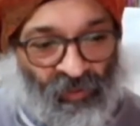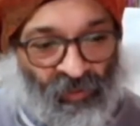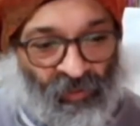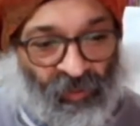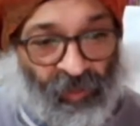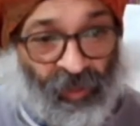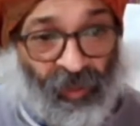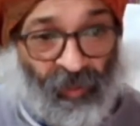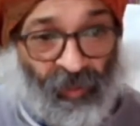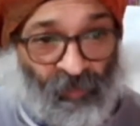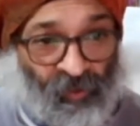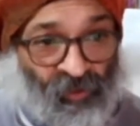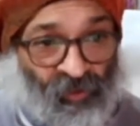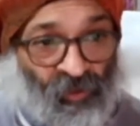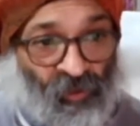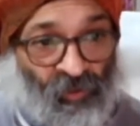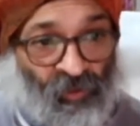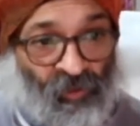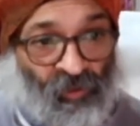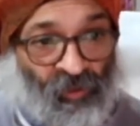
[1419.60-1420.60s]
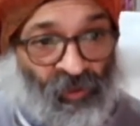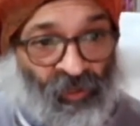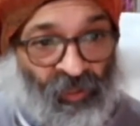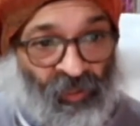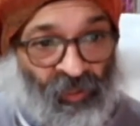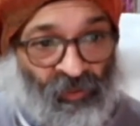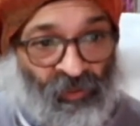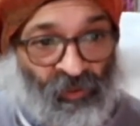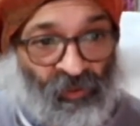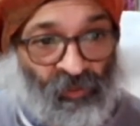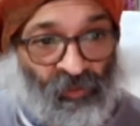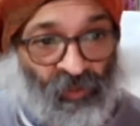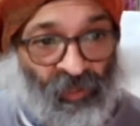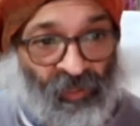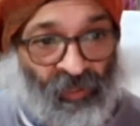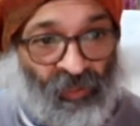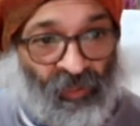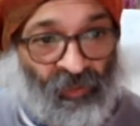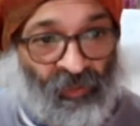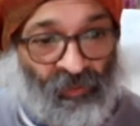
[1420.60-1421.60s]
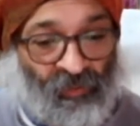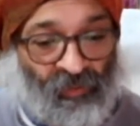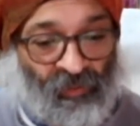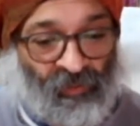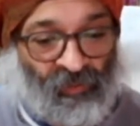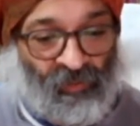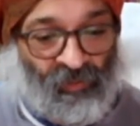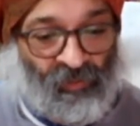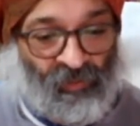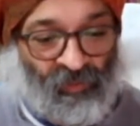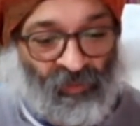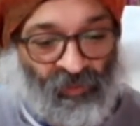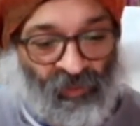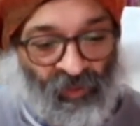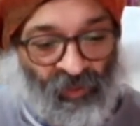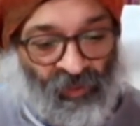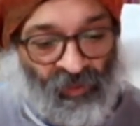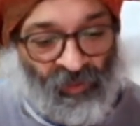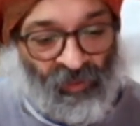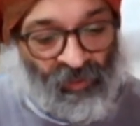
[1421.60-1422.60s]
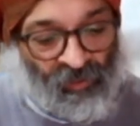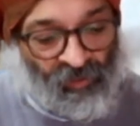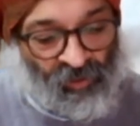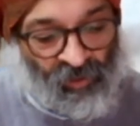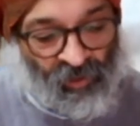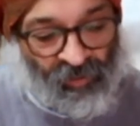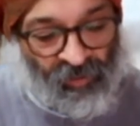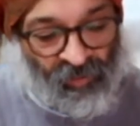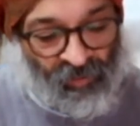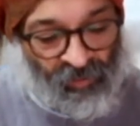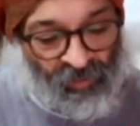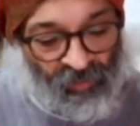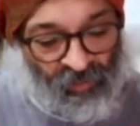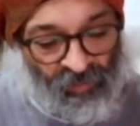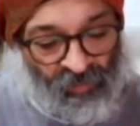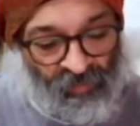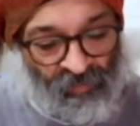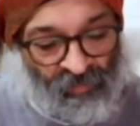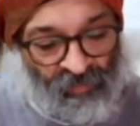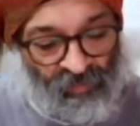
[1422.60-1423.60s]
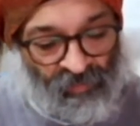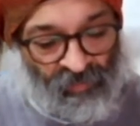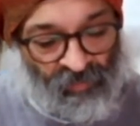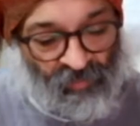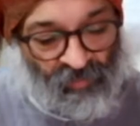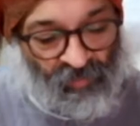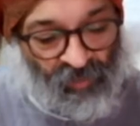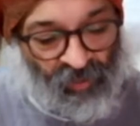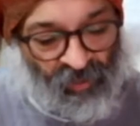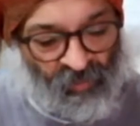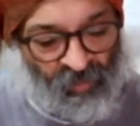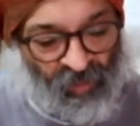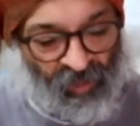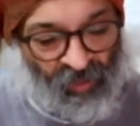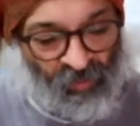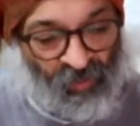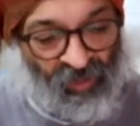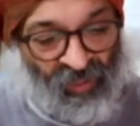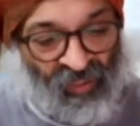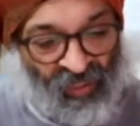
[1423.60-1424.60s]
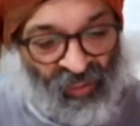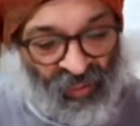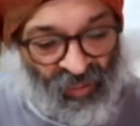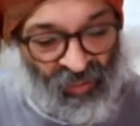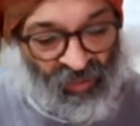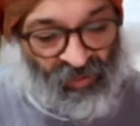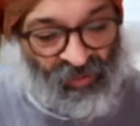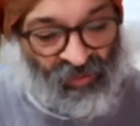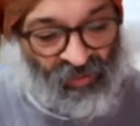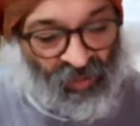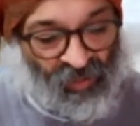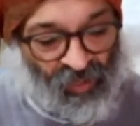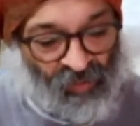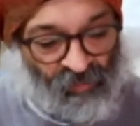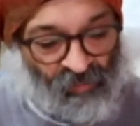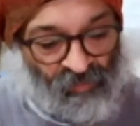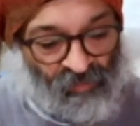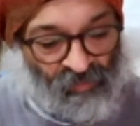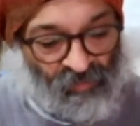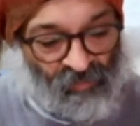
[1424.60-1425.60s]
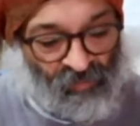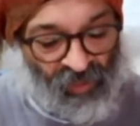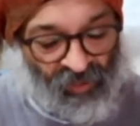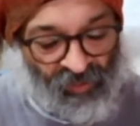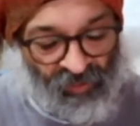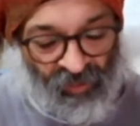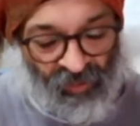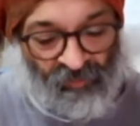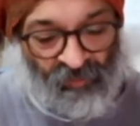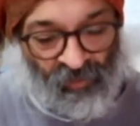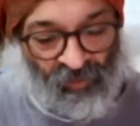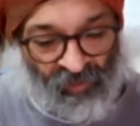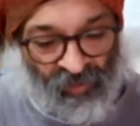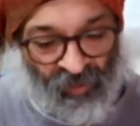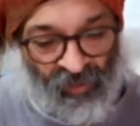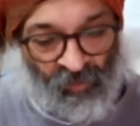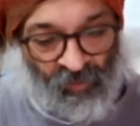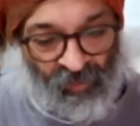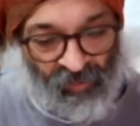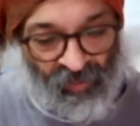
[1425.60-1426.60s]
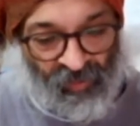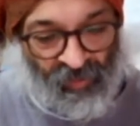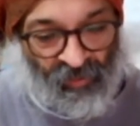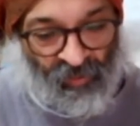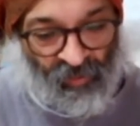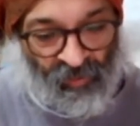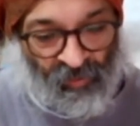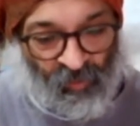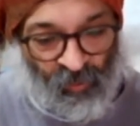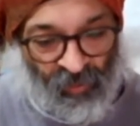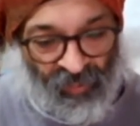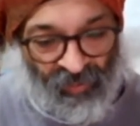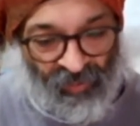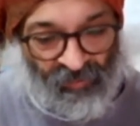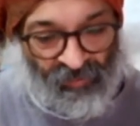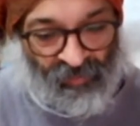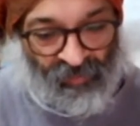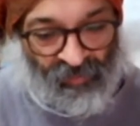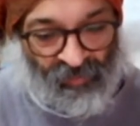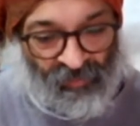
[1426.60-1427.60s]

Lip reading: Amazon to the rescue, I guess. So then it might be the case I might have to try with regular wax